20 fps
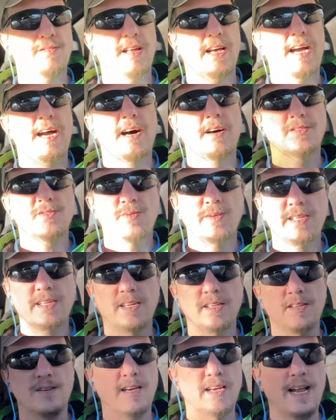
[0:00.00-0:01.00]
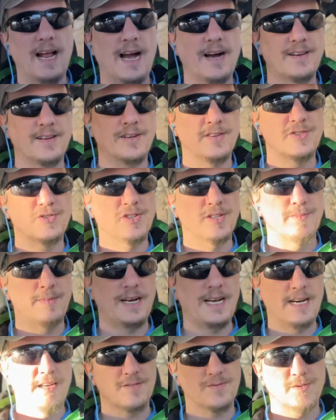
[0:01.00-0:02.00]
the house. When can you get out here and treat my
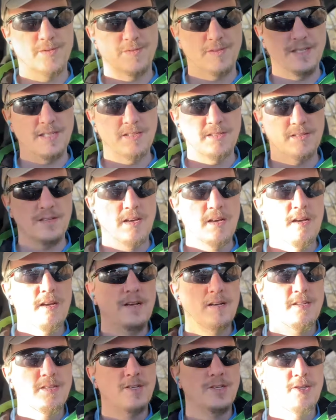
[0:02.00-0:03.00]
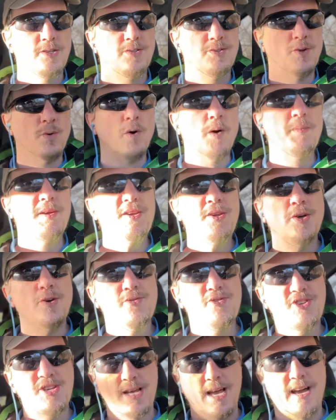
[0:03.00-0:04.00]
house for fleas?" The woman
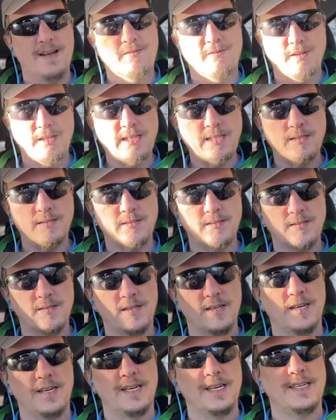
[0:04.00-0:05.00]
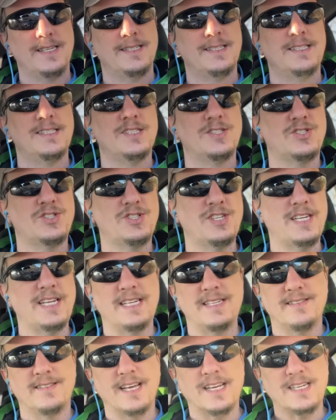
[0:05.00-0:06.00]
knew she had fleas. She
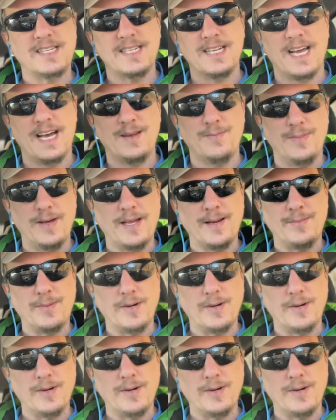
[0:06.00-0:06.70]
didn't think she had bed